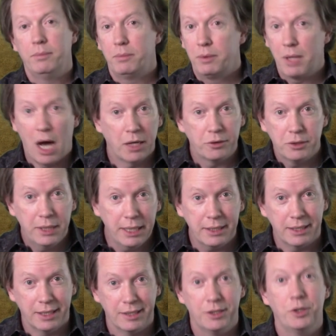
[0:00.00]

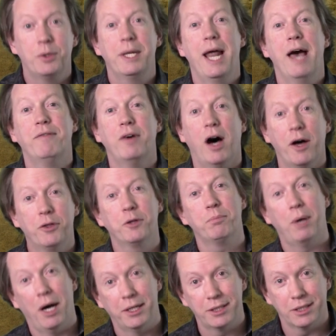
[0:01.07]
contradict it. You can have other
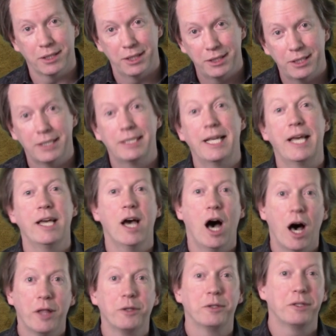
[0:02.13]
postulates that say
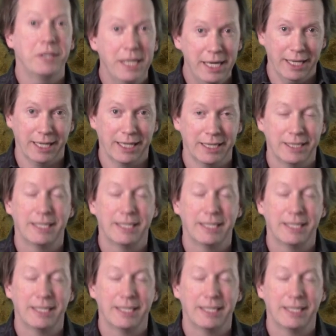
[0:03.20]
other things,